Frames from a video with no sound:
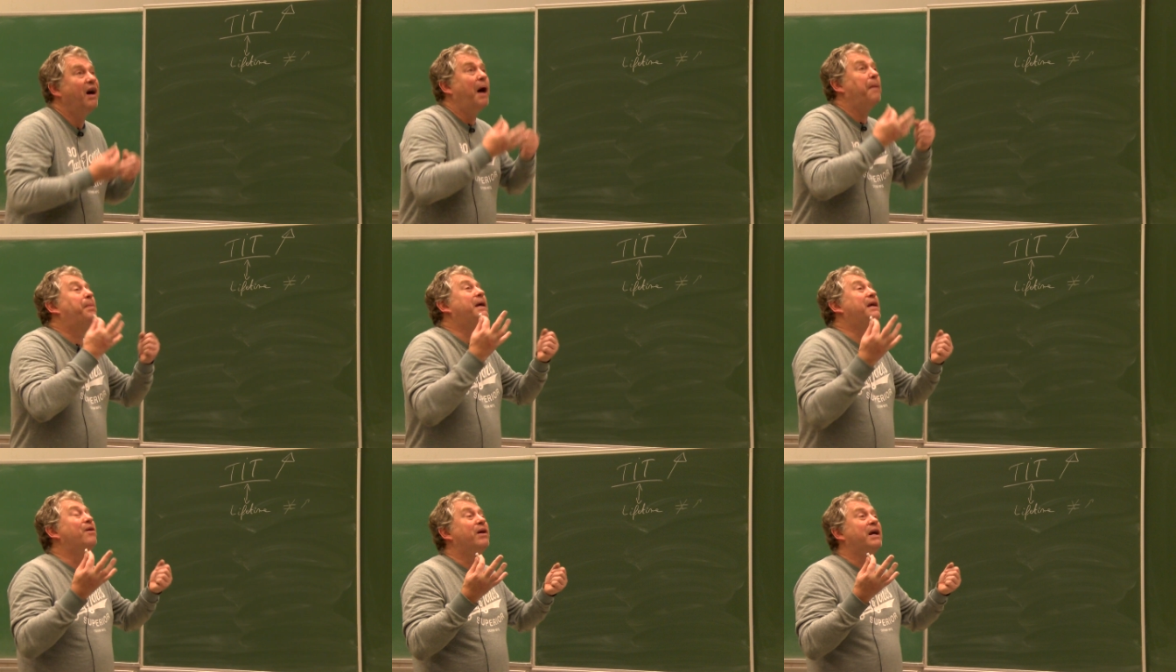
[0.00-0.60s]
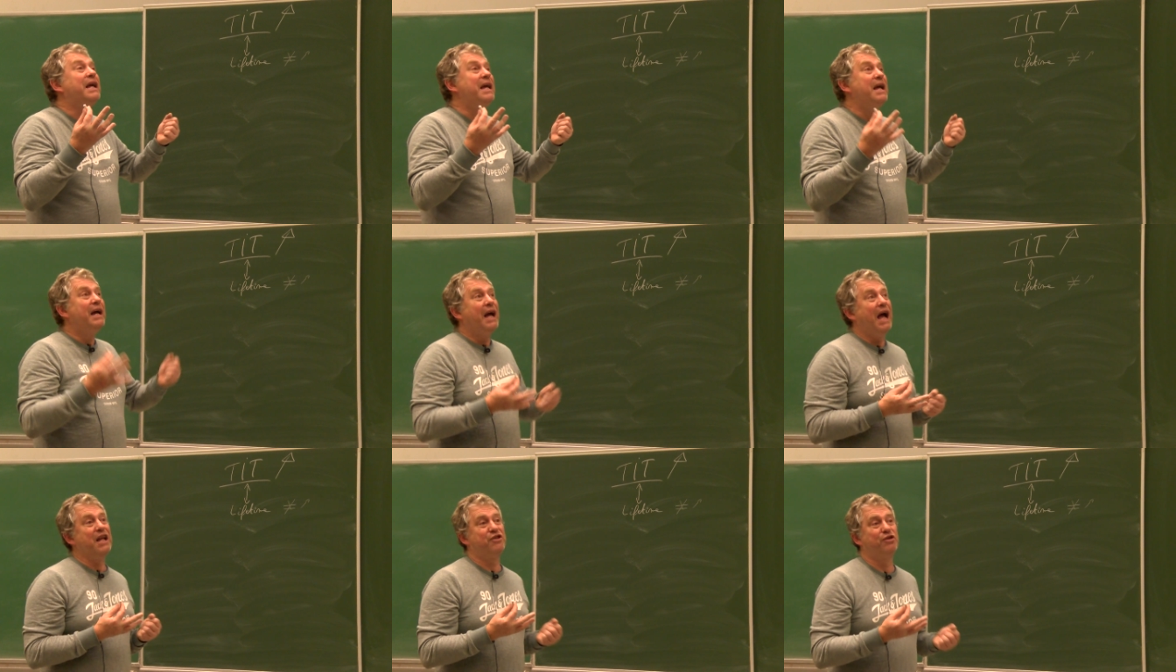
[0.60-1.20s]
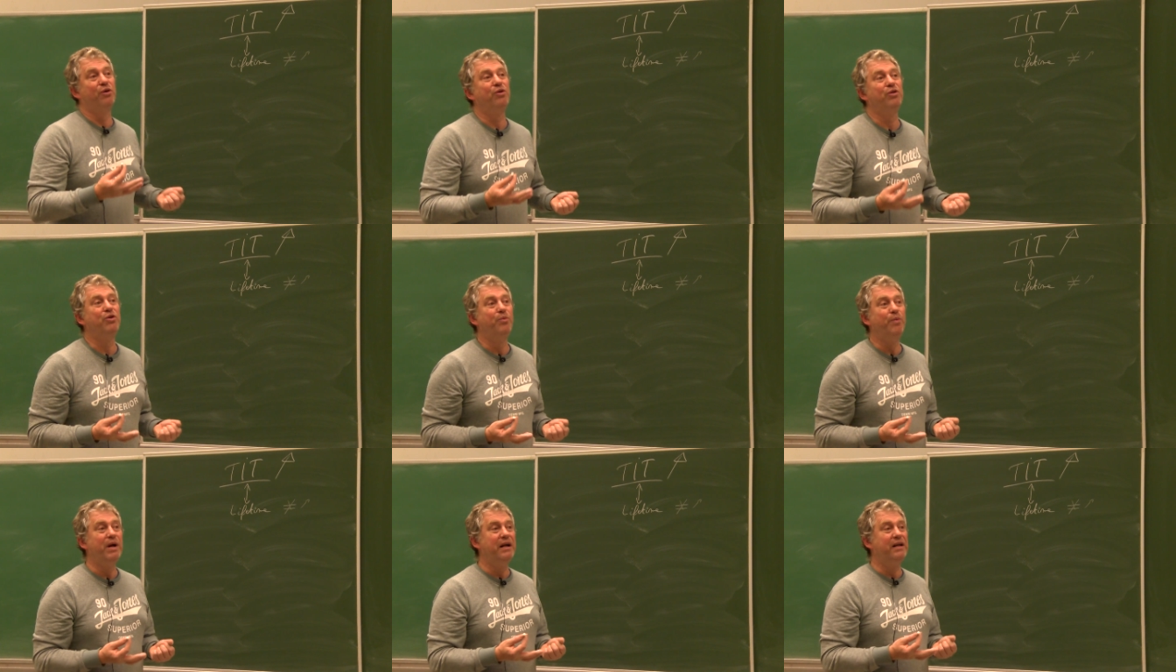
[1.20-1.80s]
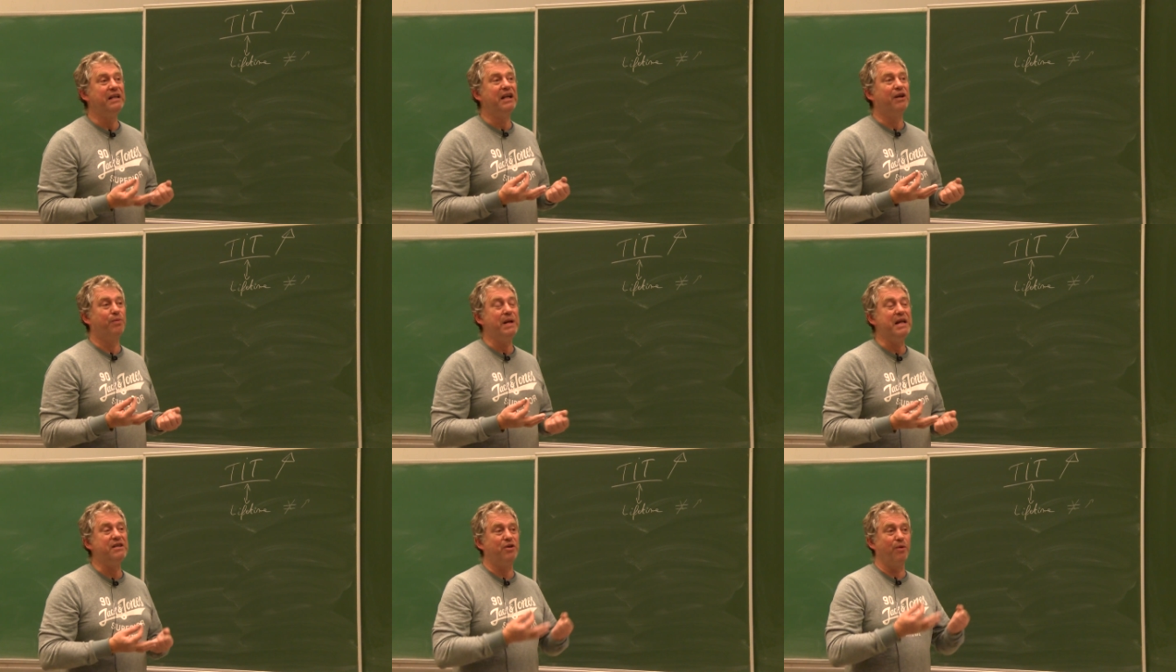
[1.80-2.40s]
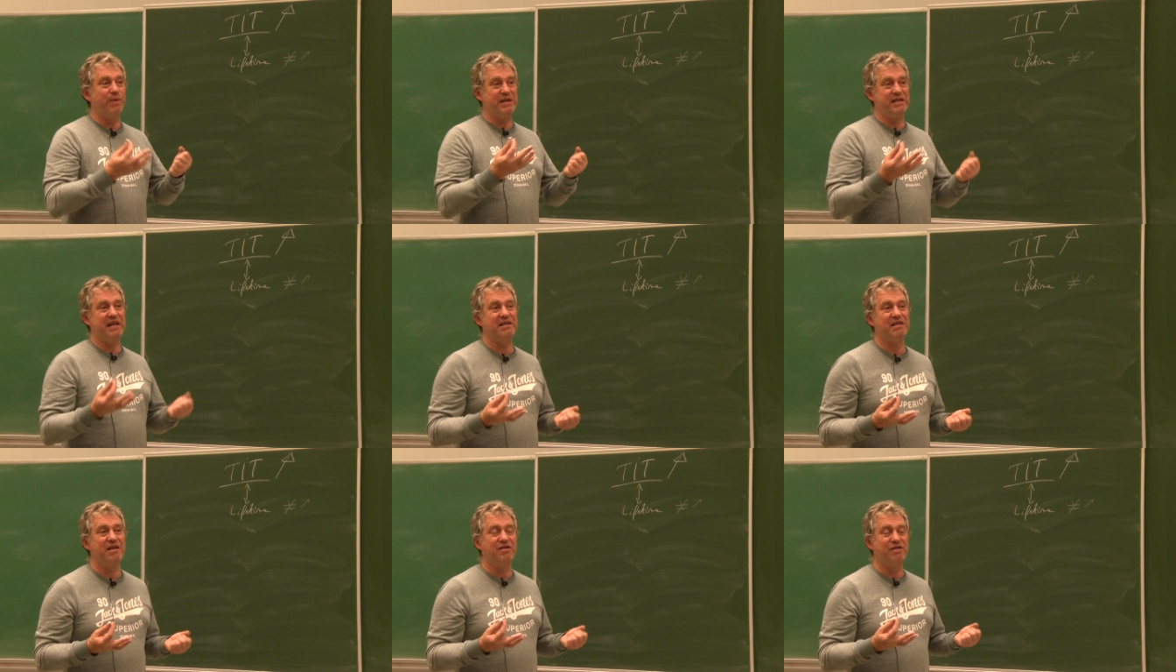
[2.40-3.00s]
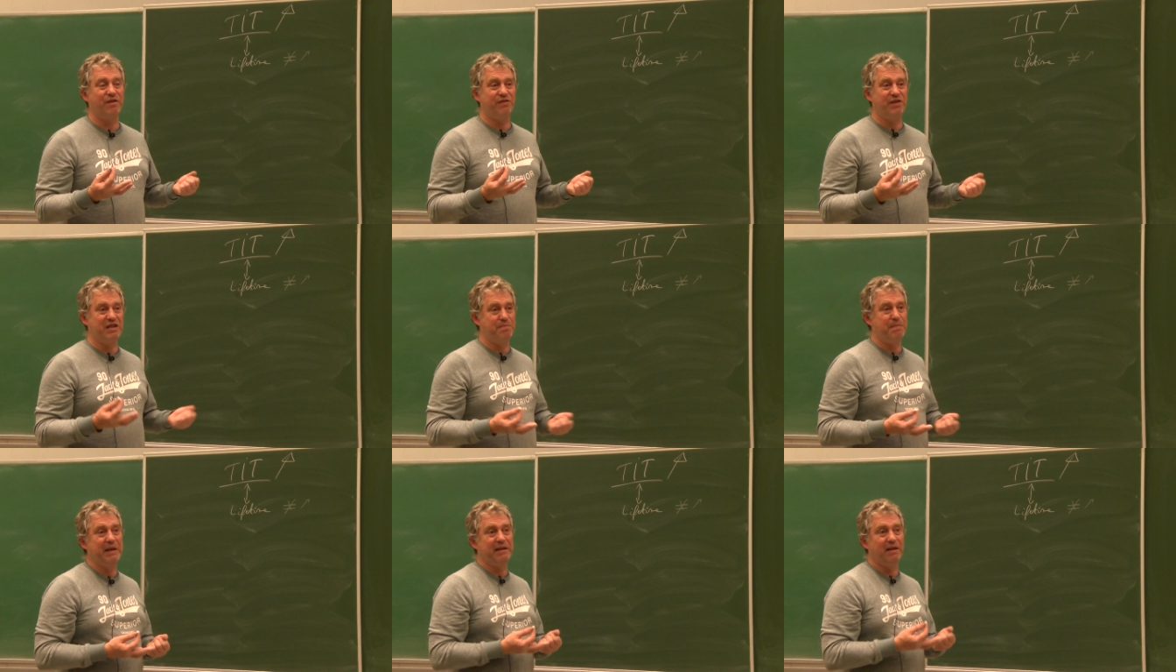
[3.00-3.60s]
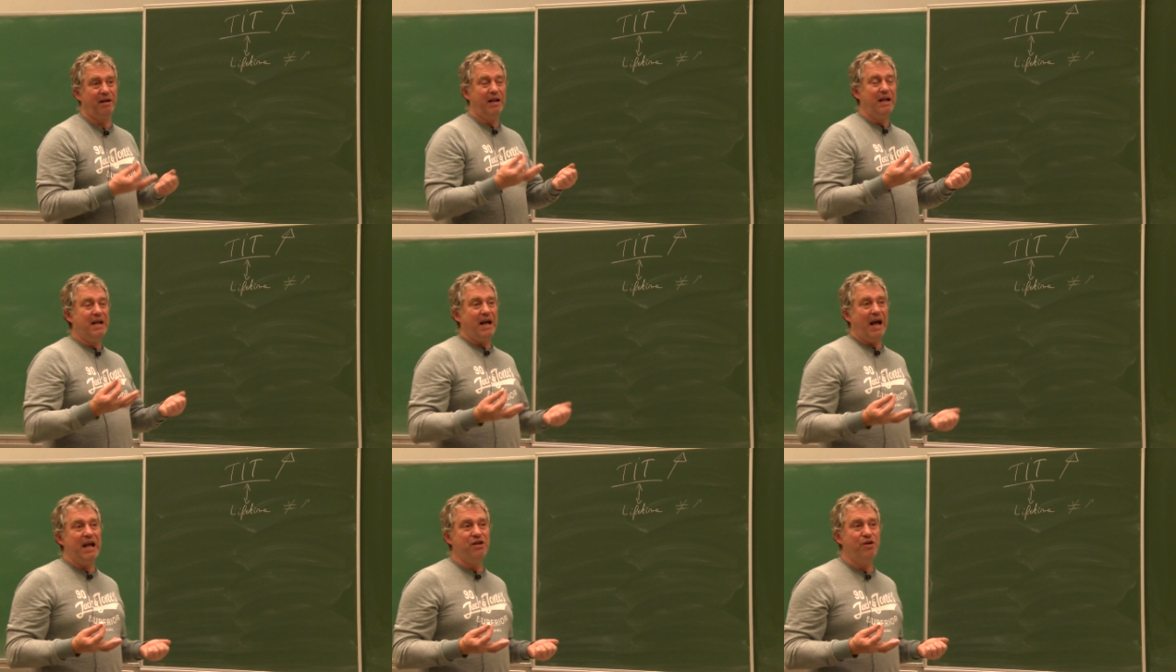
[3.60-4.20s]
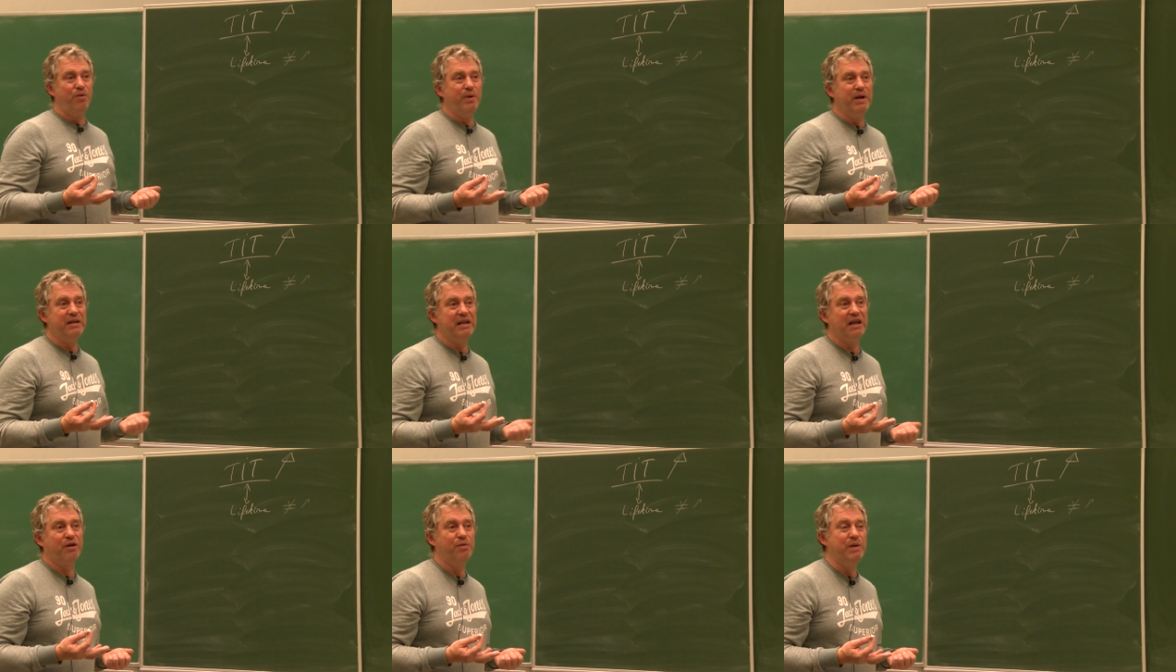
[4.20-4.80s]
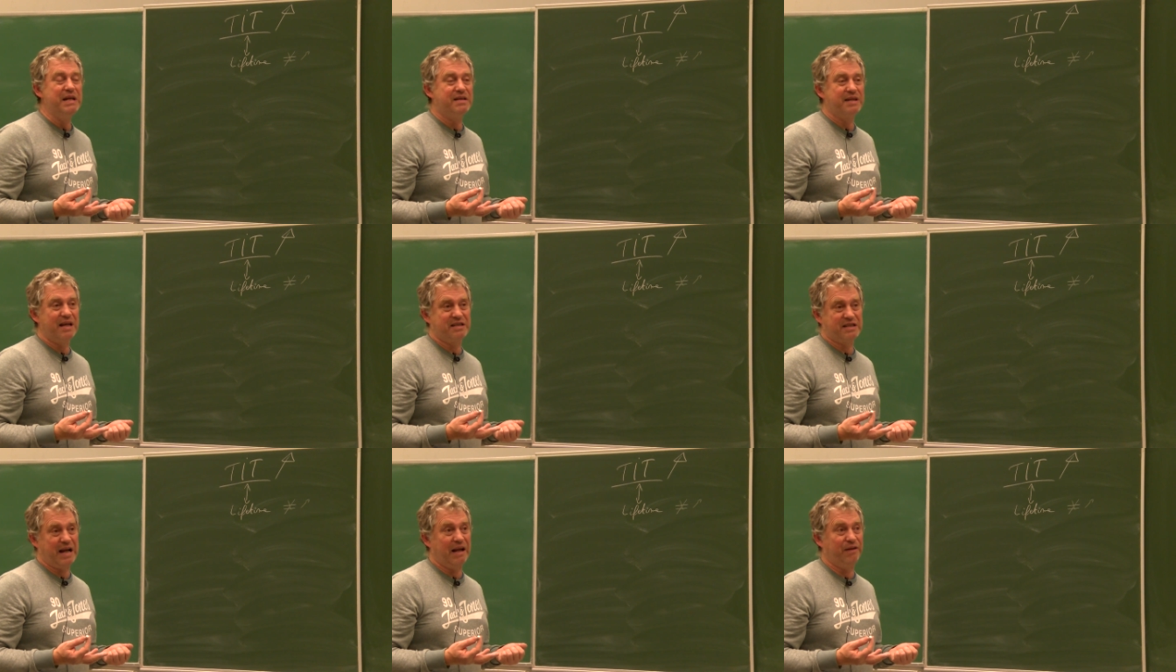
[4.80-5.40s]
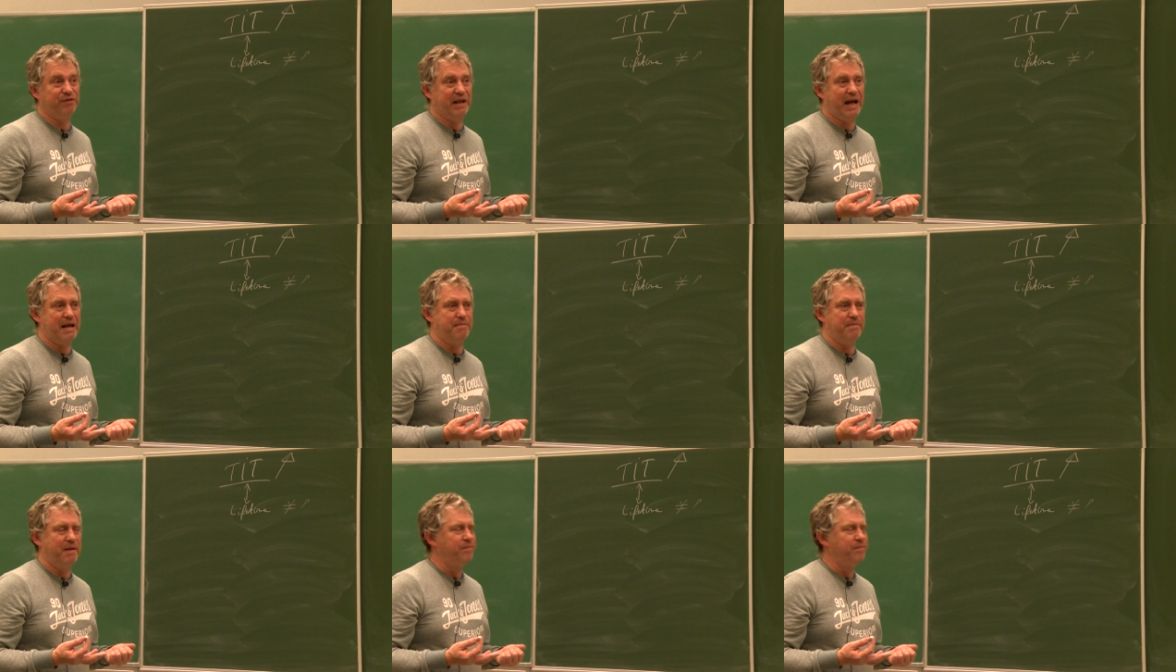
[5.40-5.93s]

a priori, and so you will decrease the resistance of this metal and you will decrease its lifetime.